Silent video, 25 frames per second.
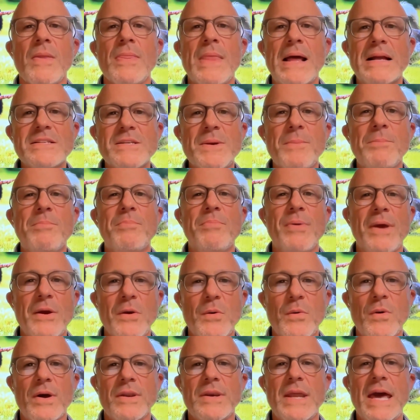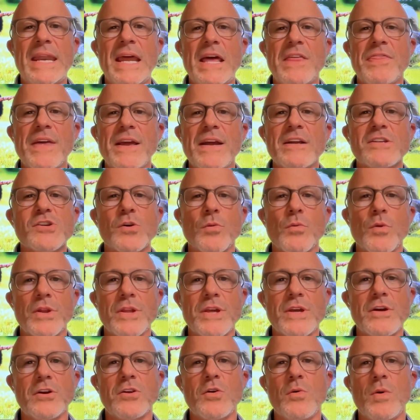That's a big one. And I think it's a really
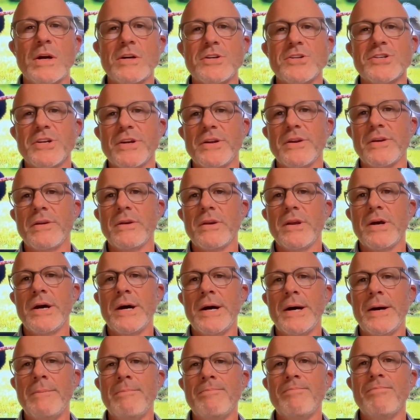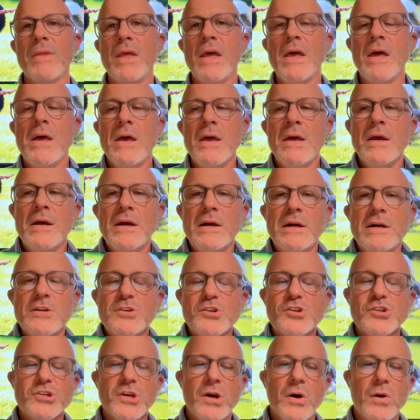good question.
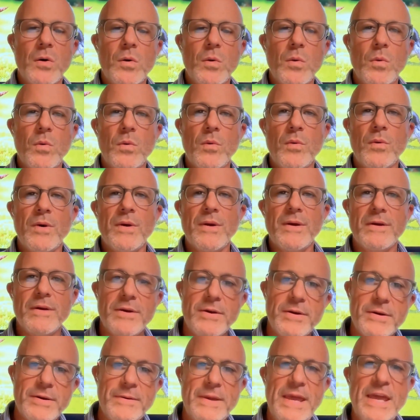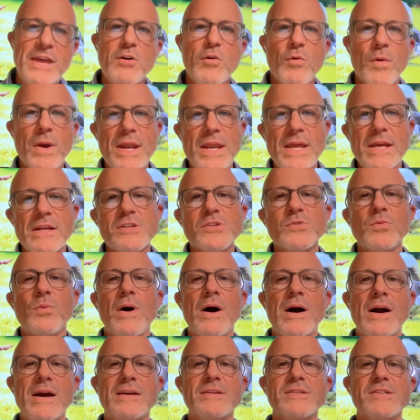So ingredients
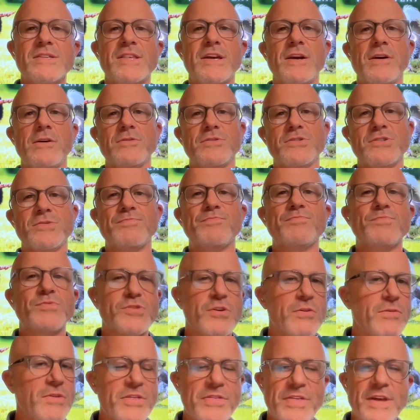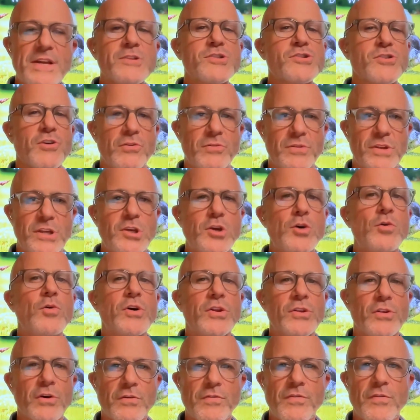wise, there's certain things certainly you
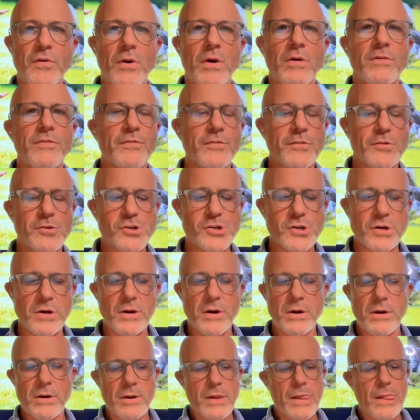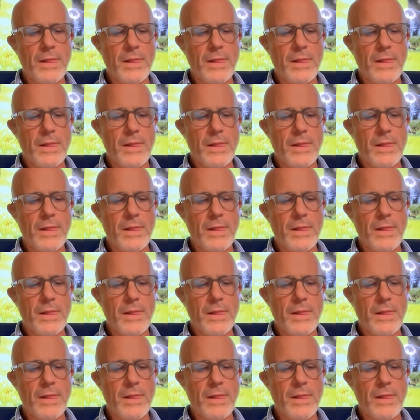can look for sure.